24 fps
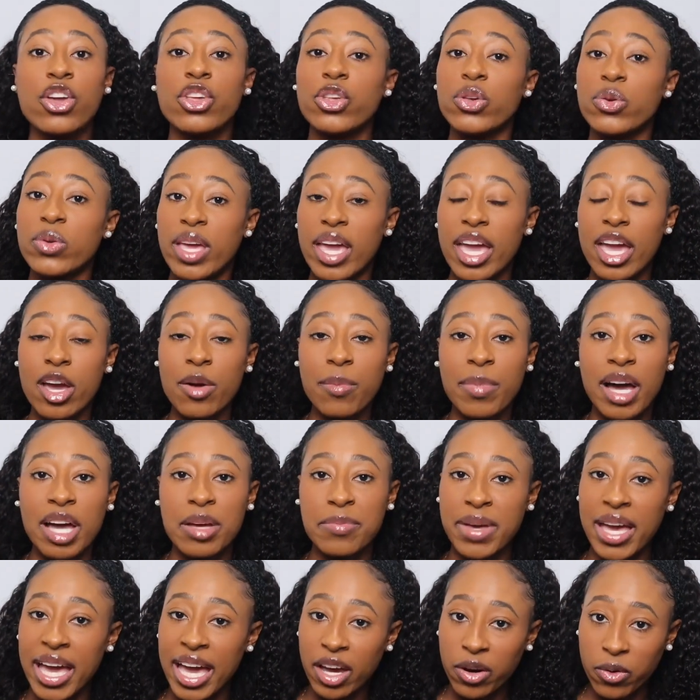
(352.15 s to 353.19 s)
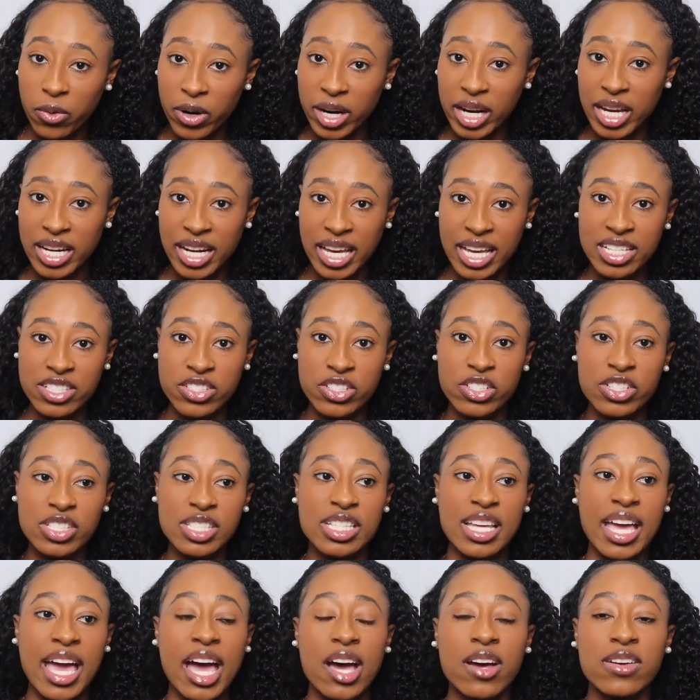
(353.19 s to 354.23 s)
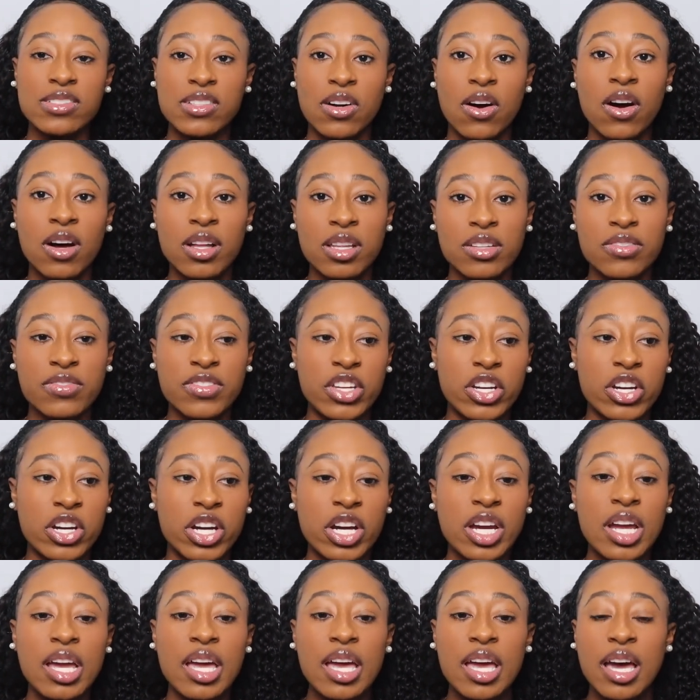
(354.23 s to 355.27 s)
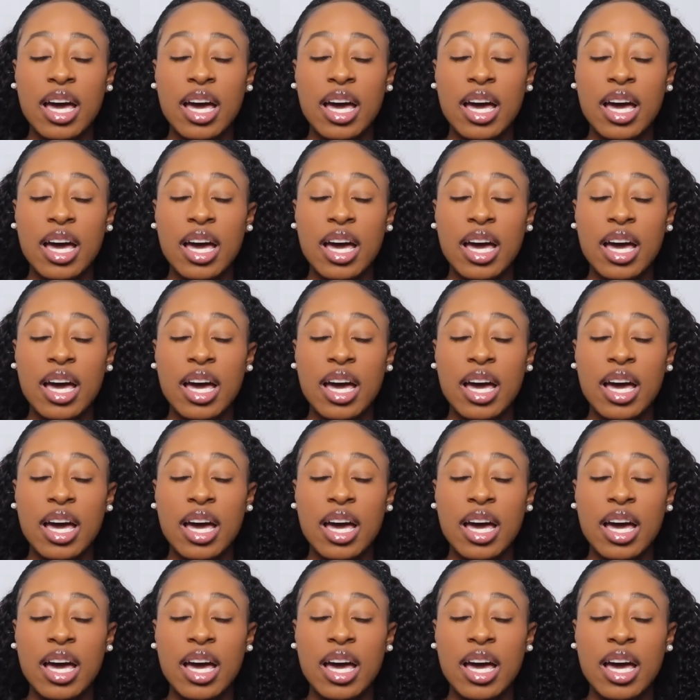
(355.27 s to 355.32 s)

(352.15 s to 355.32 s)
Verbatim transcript: you can buy bag organizers to house all of your